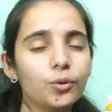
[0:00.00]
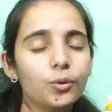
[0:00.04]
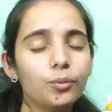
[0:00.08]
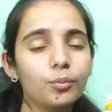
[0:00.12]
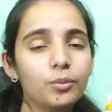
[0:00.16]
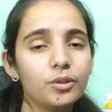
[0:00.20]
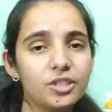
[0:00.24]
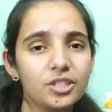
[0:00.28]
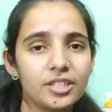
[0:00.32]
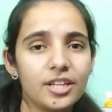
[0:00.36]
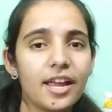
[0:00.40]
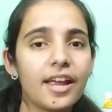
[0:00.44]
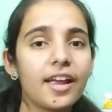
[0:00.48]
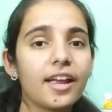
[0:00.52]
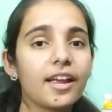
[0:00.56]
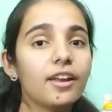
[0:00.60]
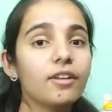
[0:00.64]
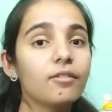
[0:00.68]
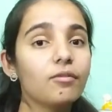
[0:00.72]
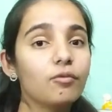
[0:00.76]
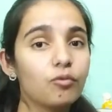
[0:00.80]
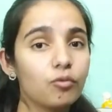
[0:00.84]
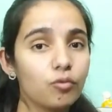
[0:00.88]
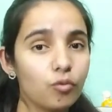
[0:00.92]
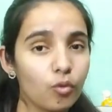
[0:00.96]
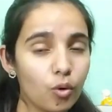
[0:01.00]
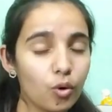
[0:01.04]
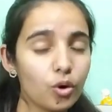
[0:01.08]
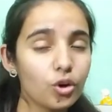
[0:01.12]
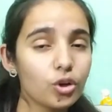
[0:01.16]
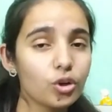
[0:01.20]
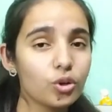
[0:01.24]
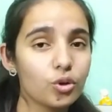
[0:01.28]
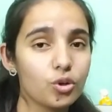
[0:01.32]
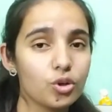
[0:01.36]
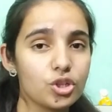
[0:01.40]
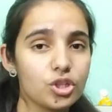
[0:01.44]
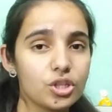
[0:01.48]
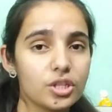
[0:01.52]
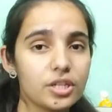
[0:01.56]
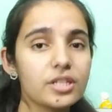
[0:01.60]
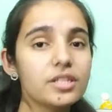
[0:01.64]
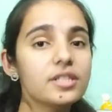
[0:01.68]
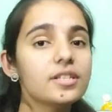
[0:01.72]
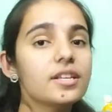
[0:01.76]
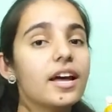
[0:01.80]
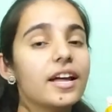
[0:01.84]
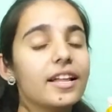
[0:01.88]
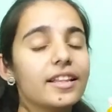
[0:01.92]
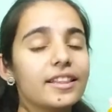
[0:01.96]
do mistake in 4
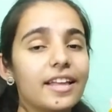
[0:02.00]
questions,